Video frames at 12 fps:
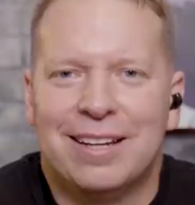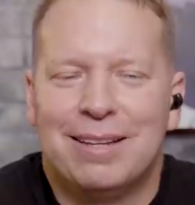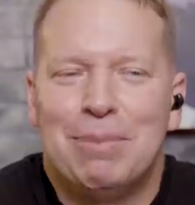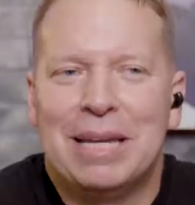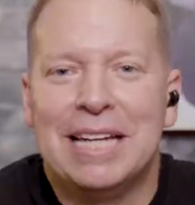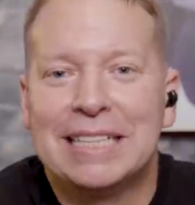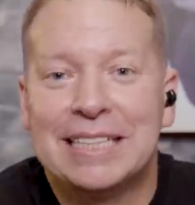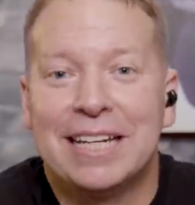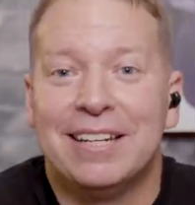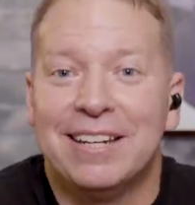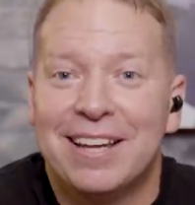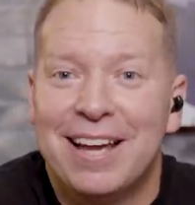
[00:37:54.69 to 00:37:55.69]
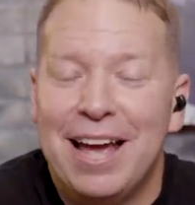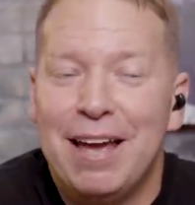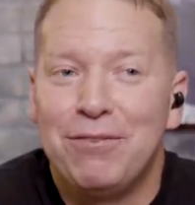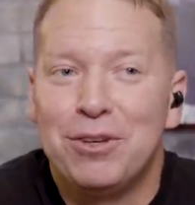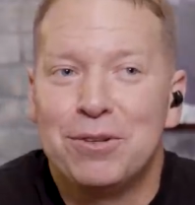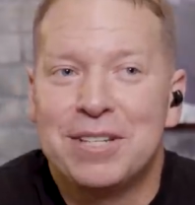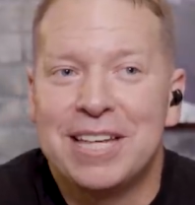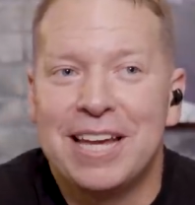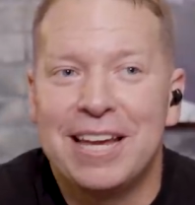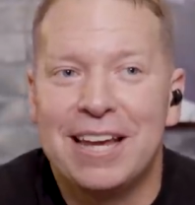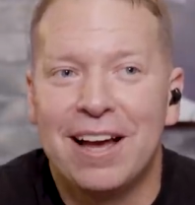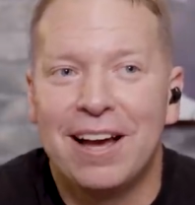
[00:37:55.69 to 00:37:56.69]
But listen, if you
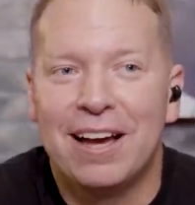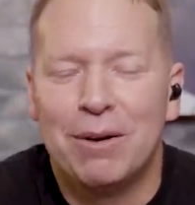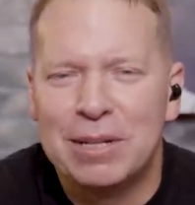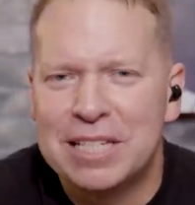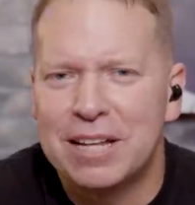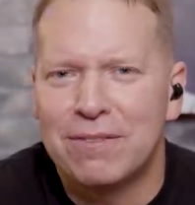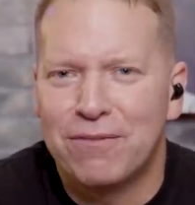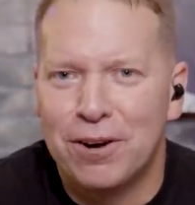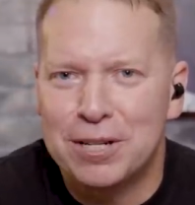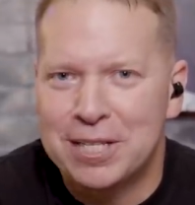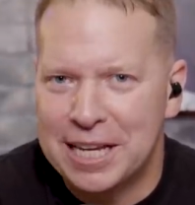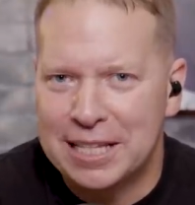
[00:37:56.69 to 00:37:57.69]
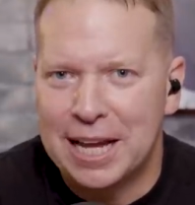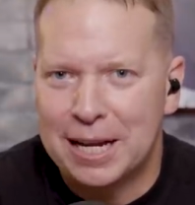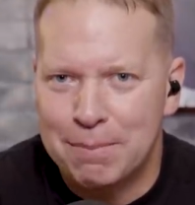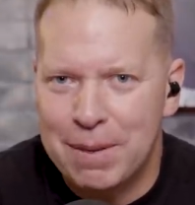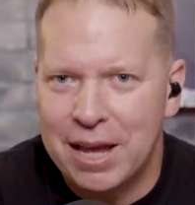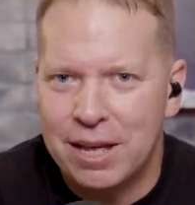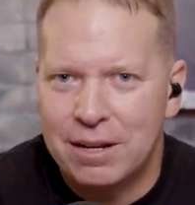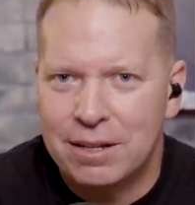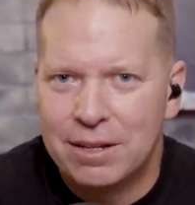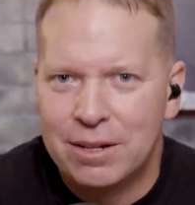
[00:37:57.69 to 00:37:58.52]
see, uh, wasn't it first think like a man?